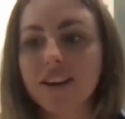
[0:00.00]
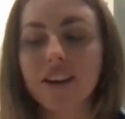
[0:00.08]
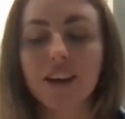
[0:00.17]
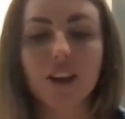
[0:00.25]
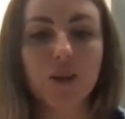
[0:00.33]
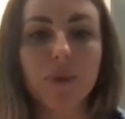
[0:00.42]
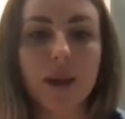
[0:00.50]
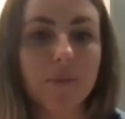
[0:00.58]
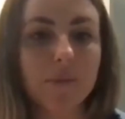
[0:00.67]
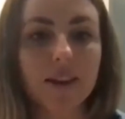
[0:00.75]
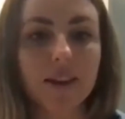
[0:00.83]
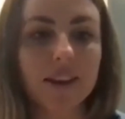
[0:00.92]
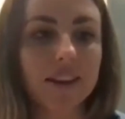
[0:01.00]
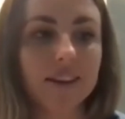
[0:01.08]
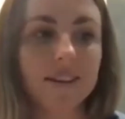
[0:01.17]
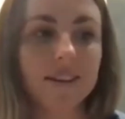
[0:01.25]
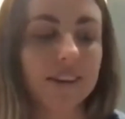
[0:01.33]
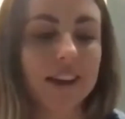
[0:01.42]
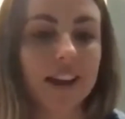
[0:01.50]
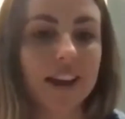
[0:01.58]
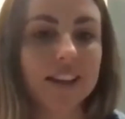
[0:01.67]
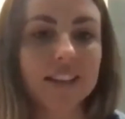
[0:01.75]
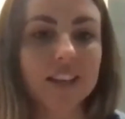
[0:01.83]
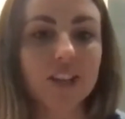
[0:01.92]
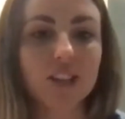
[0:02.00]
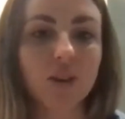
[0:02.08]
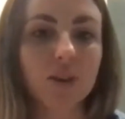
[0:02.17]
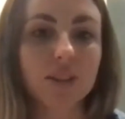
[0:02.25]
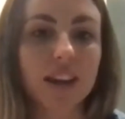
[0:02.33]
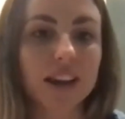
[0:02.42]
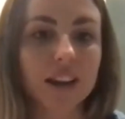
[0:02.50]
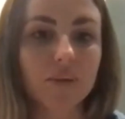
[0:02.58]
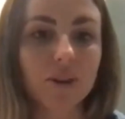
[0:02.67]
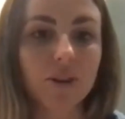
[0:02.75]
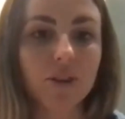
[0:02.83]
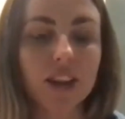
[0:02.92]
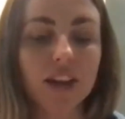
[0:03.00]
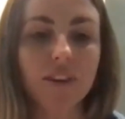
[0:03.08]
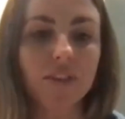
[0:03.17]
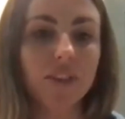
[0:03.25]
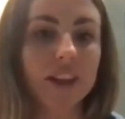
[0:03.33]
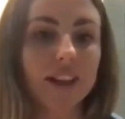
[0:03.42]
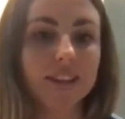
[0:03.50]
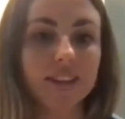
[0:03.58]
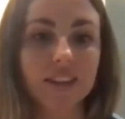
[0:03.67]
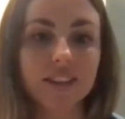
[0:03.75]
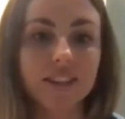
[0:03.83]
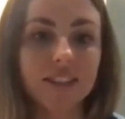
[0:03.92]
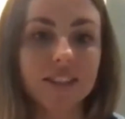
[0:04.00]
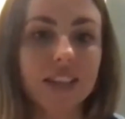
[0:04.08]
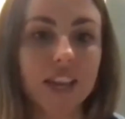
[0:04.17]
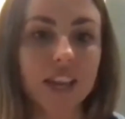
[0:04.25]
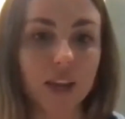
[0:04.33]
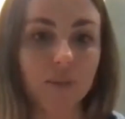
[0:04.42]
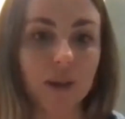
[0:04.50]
a new baby. And it's like so exciting when you think of everything as a team,